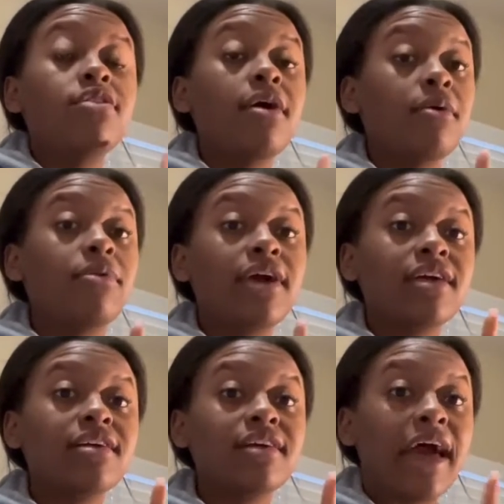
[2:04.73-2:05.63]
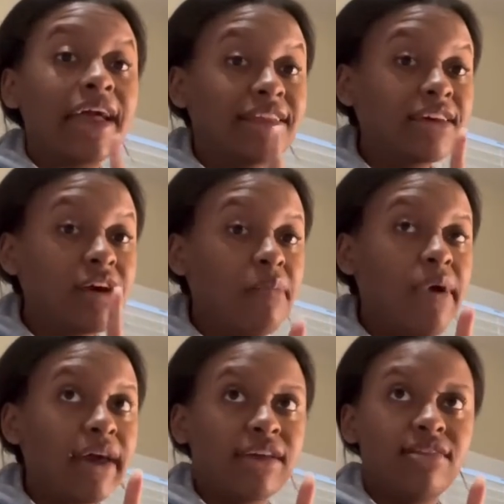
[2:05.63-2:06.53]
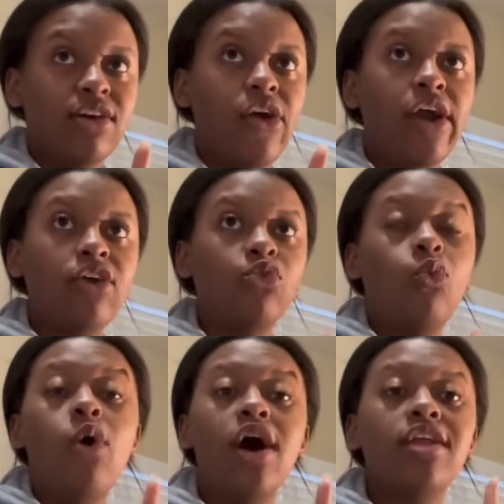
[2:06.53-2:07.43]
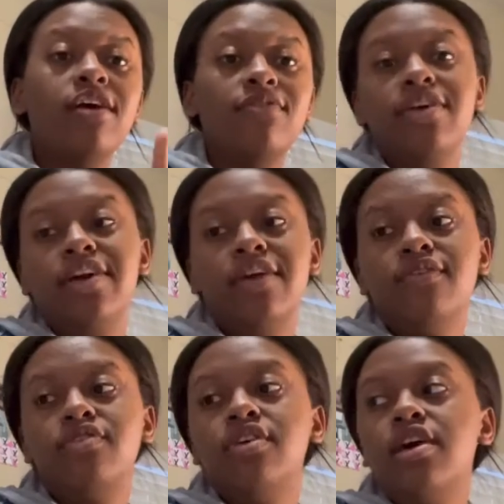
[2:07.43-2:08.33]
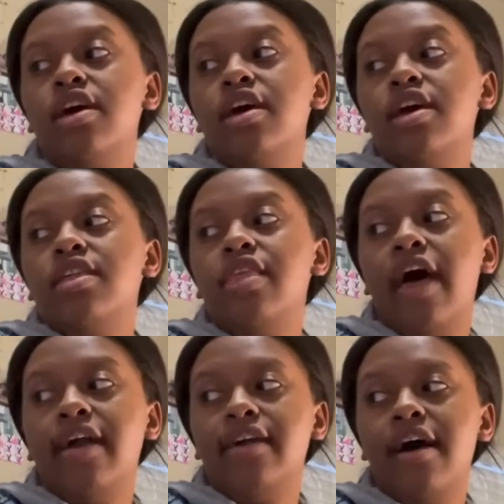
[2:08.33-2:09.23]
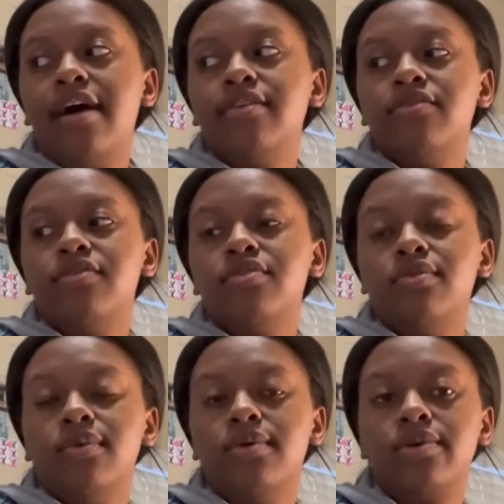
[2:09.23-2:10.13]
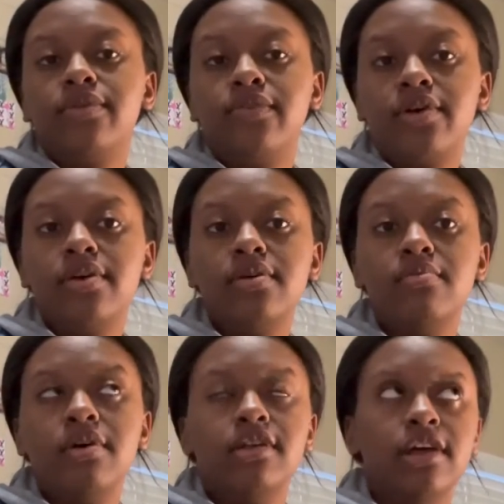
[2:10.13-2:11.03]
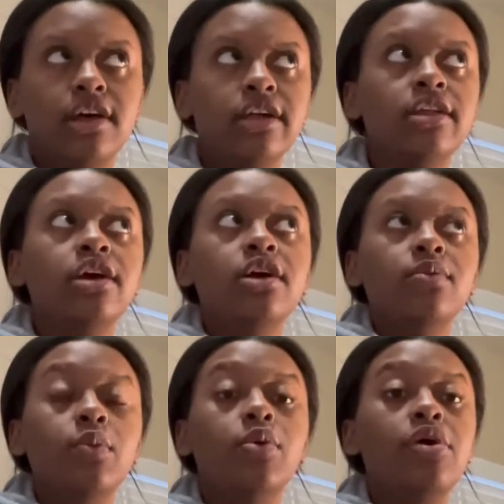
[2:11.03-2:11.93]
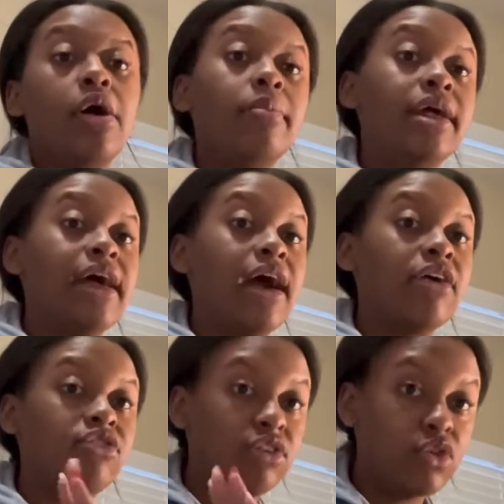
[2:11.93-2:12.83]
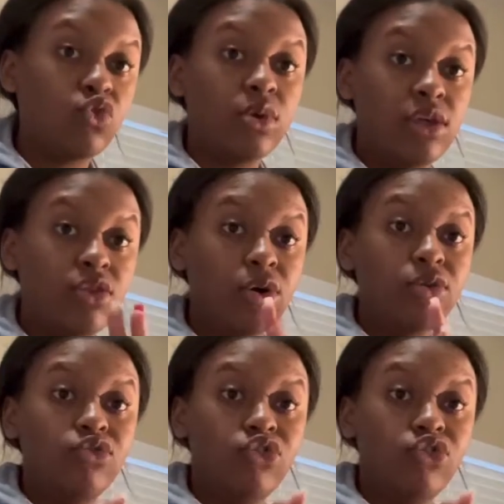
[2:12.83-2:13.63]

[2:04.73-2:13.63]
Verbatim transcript: no, like I, I did come back and tell you guys one of the gifts that I got or ordered for him online will come in actually the 23rd.